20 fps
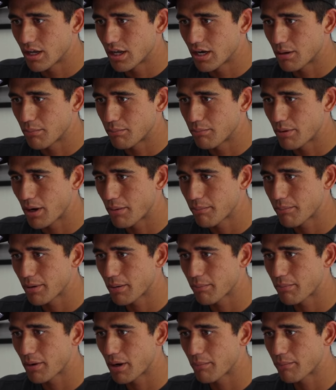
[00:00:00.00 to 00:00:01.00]
And I'm um,
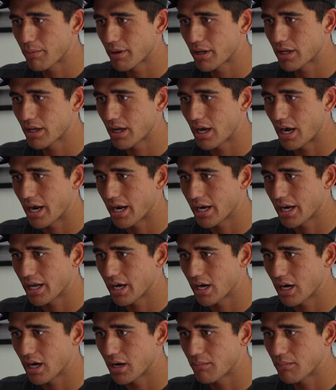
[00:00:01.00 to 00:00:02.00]
pumping, pumping, eyeing
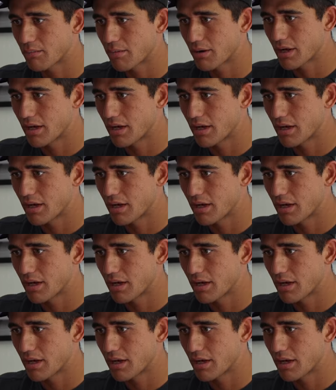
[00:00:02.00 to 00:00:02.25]
it up.